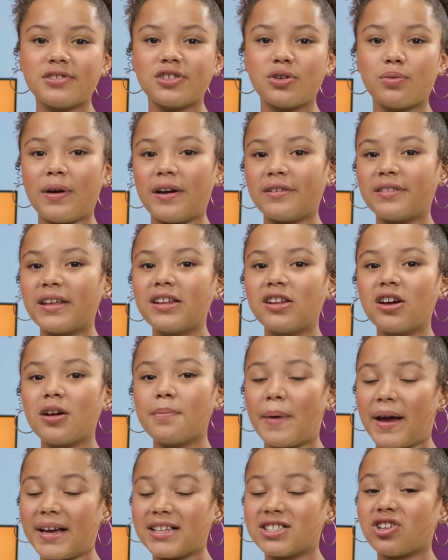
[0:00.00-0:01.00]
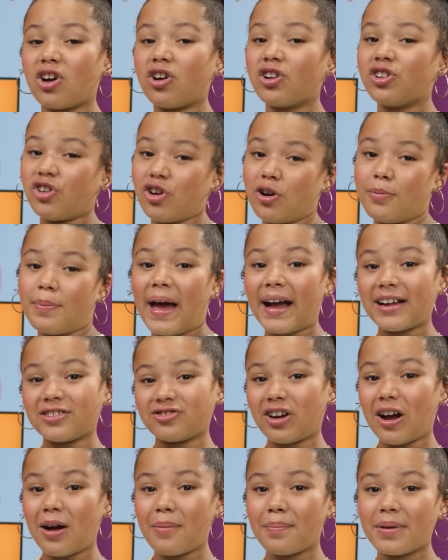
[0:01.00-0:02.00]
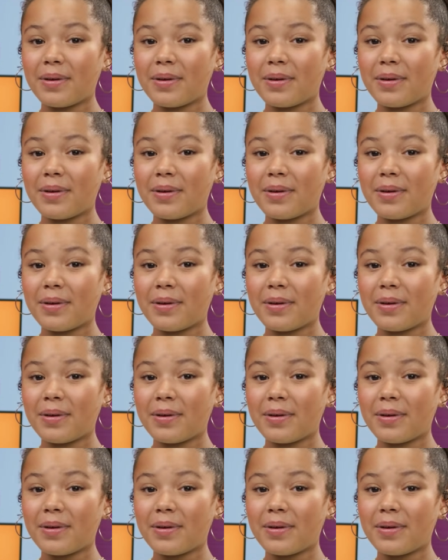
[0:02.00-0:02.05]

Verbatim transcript: to where they look best on your backdrop.